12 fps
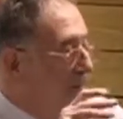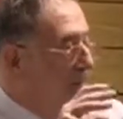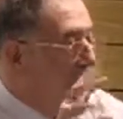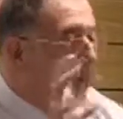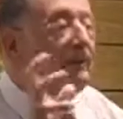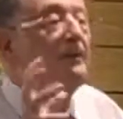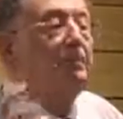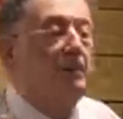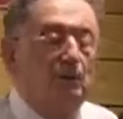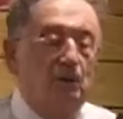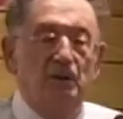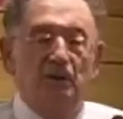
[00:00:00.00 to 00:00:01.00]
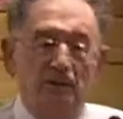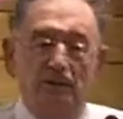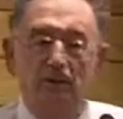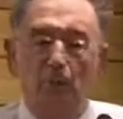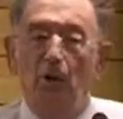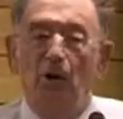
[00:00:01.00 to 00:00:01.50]
multiple world
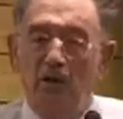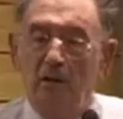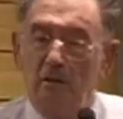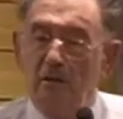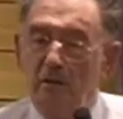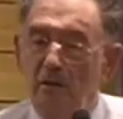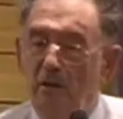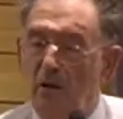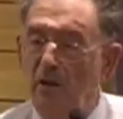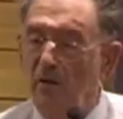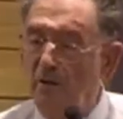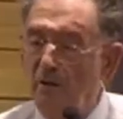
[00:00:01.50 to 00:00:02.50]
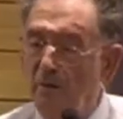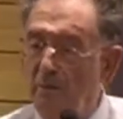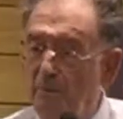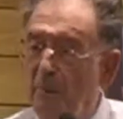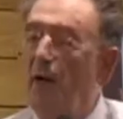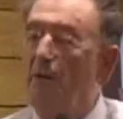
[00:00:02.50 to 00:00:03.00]
world of
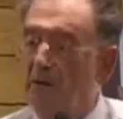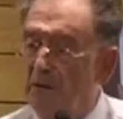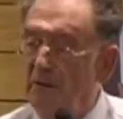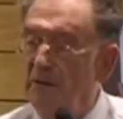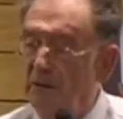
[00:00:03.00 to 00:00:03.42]
powers.